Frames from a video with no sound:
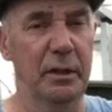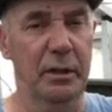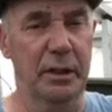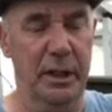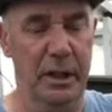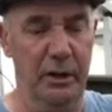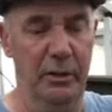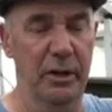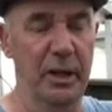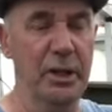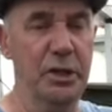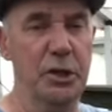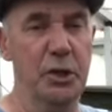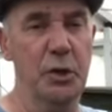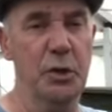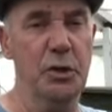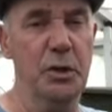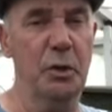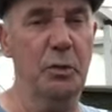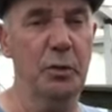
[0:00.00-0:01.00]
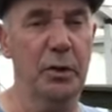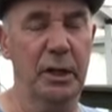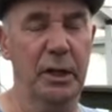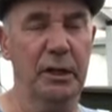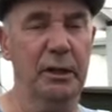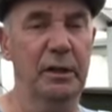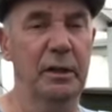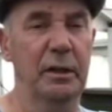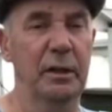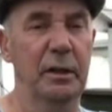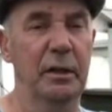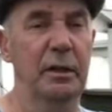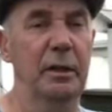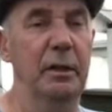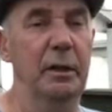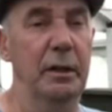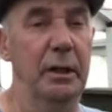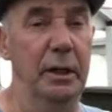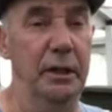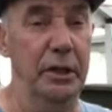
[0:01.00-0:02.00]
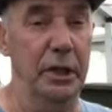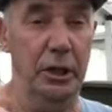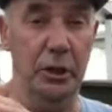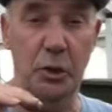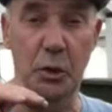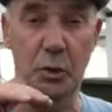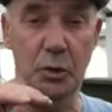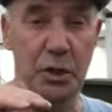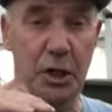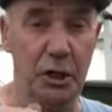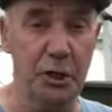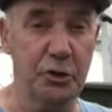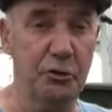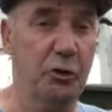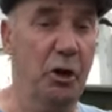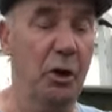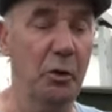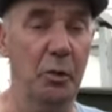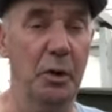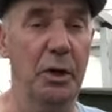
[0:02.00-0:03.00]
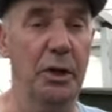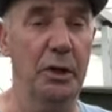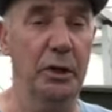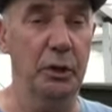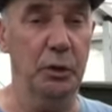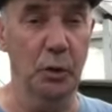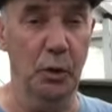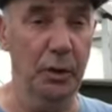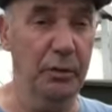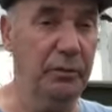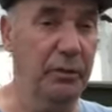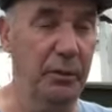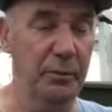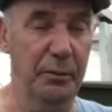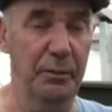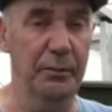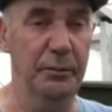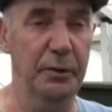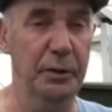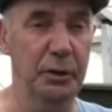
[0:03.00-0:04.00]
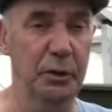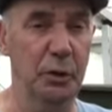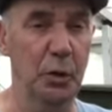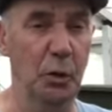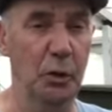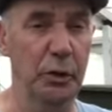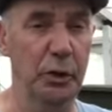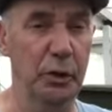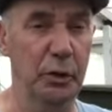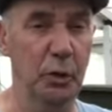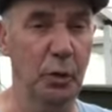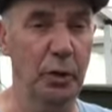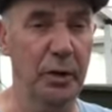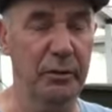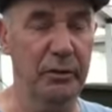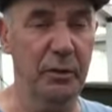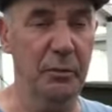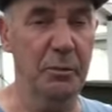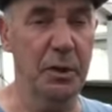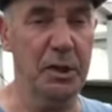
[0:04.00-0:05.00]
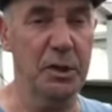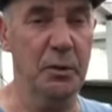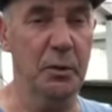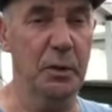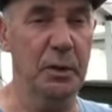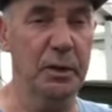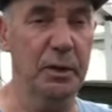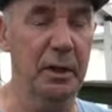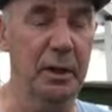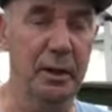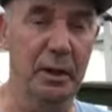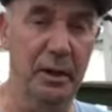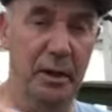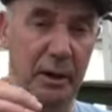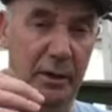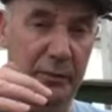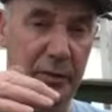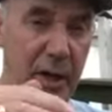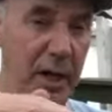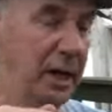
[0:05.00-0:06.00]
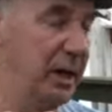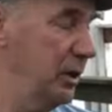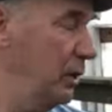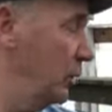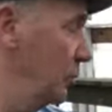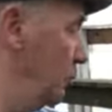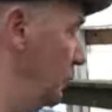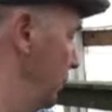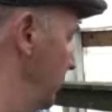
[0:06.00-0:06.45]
and you get a nice juice out of that, and you can use that straight away. You don't have to mix with it. If you end up